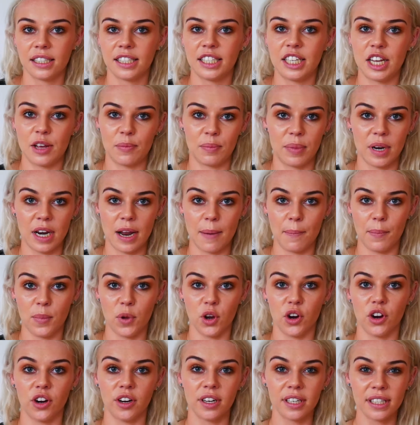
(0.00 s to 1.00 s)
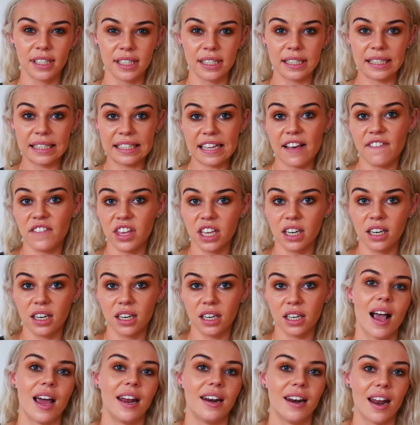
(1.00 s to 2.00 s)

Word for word: Tip number seven.